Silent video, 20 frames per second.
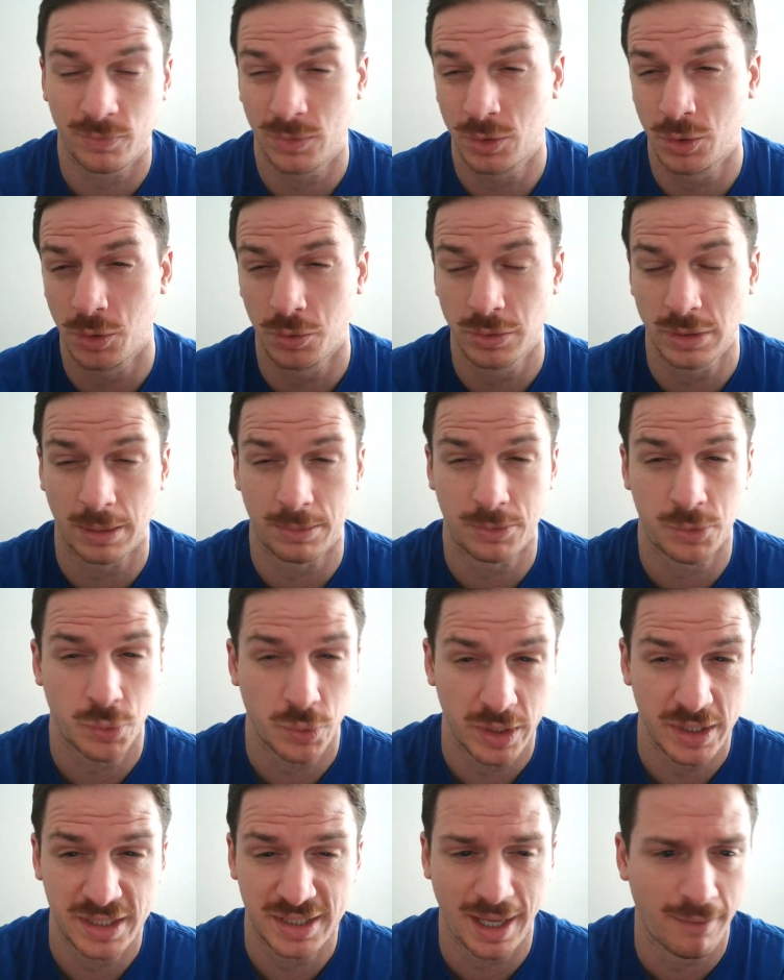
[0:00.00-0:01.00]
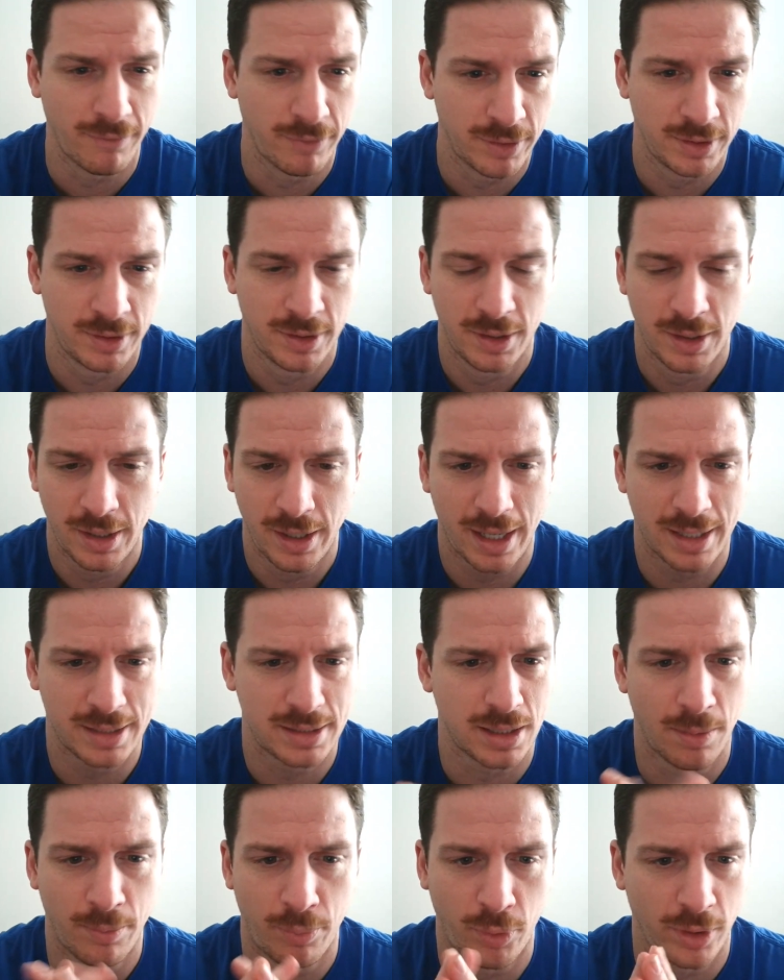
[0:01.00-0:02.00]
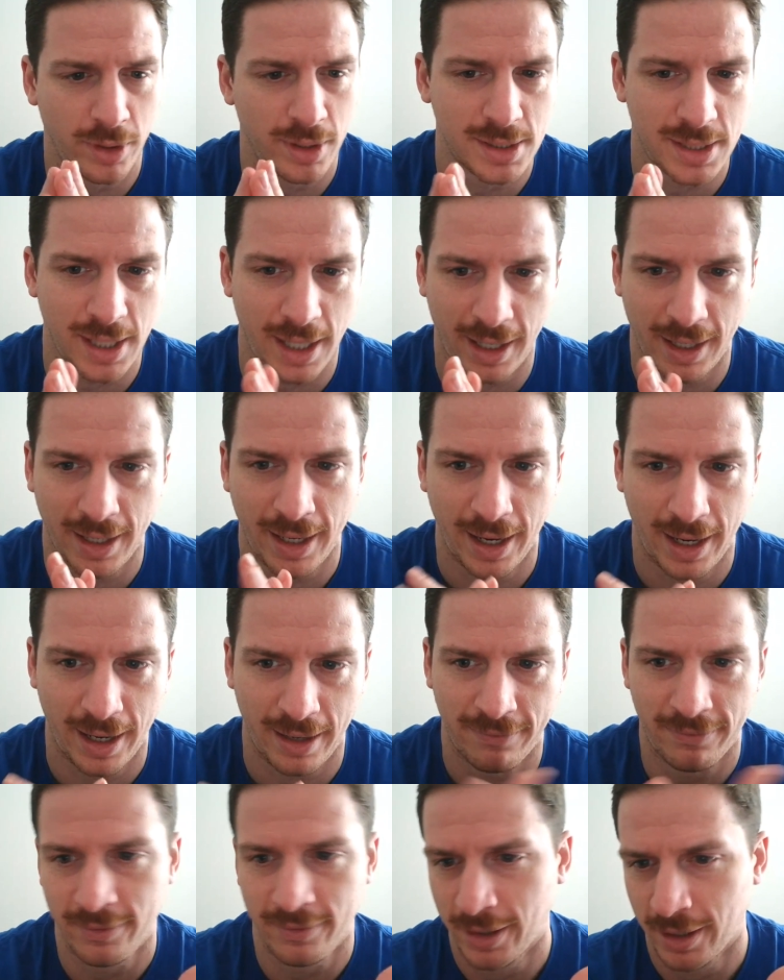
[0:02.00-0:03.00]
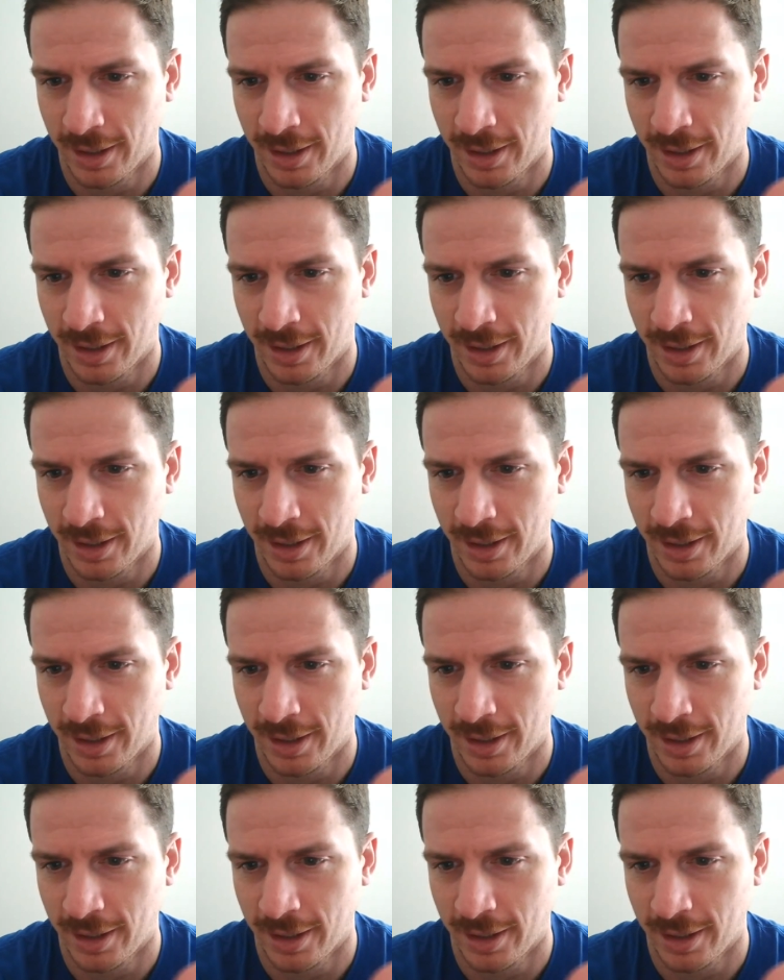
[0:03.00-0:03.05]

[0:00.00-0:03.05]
Duke was up 27 at some point in the second half.